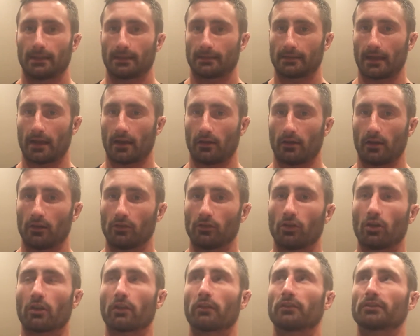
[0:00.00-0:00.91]
Now, a
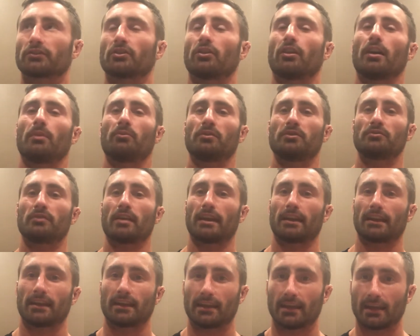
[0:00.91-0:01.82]
lot of the time when you
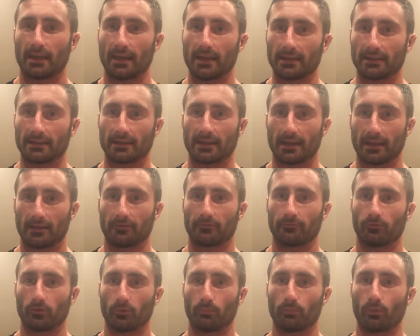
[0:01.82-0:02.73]
get hit in
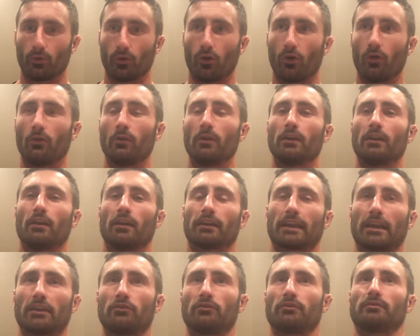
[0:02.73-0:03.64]
football,
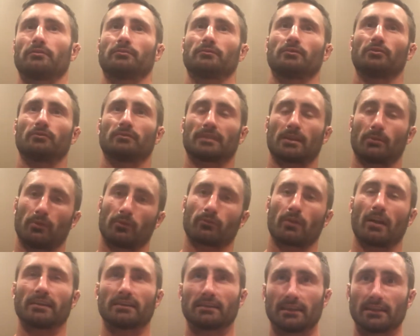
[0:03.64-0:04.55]
okay, someone
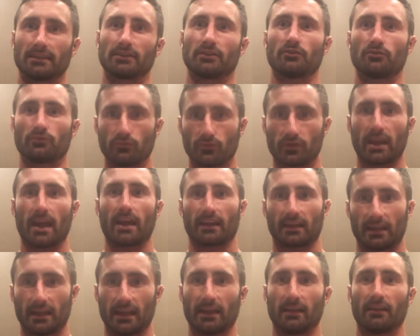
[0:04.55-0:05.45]
runs into you,
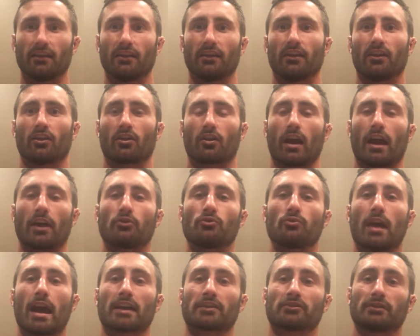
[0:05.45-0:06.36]
get hit, all right,
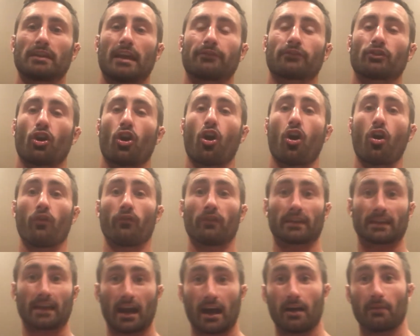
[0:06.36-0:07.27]
you actually have to
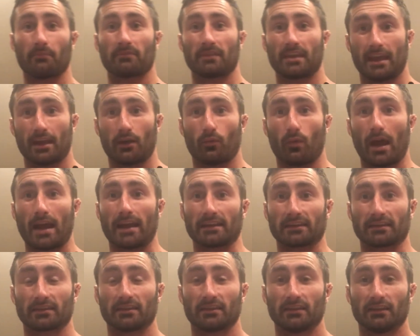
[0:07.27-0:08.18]
overcome their
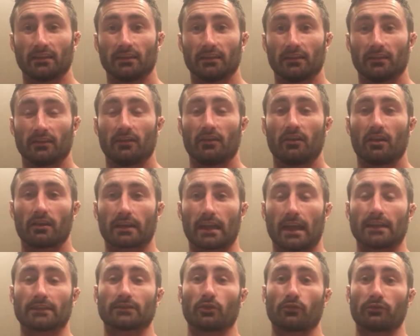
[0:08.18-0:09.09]
weight.
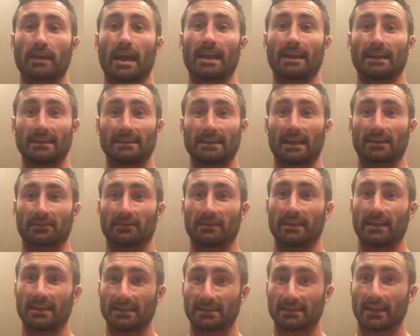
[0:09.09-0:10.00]
Okay, so that is actually
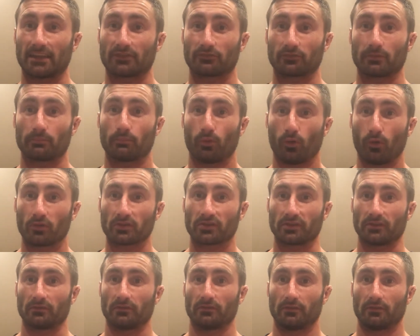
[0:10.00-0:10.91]
the eccentric portion.